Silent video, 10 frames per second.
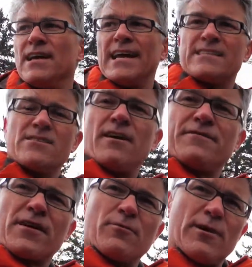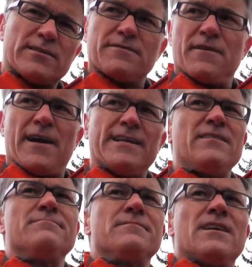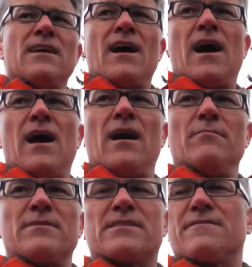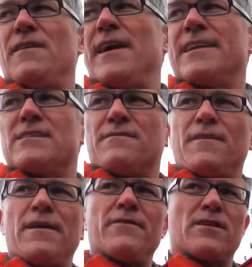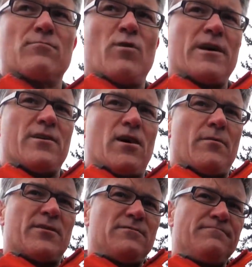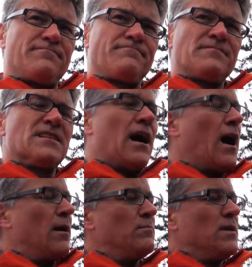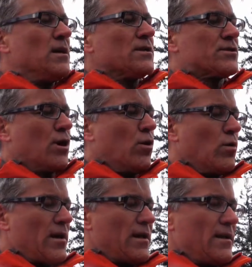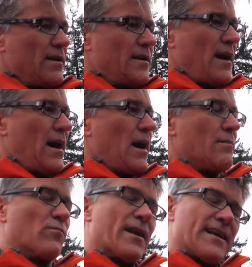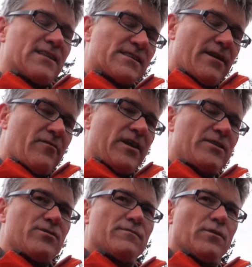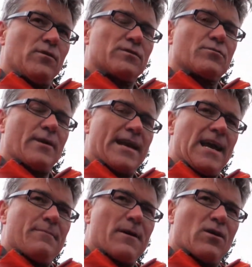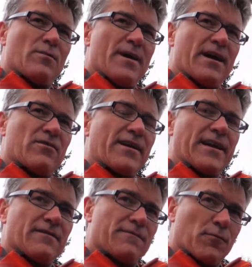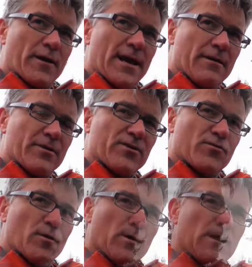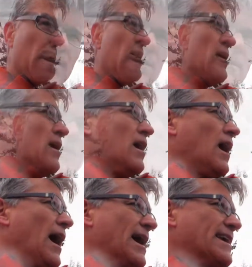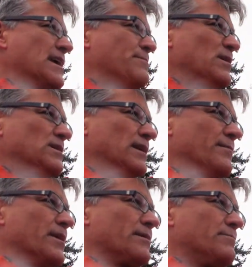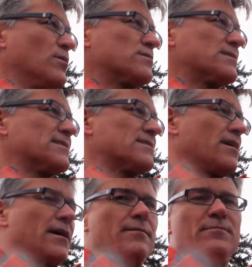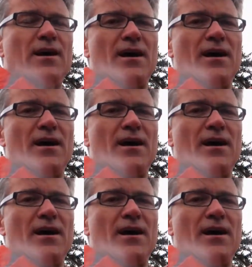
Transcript: It's not very well defined. No. It's defined as a 500 watt nominal. I'm running a 72 volt 20 amp hour battery and a 40 amp controller. So I keep it limited most of the time.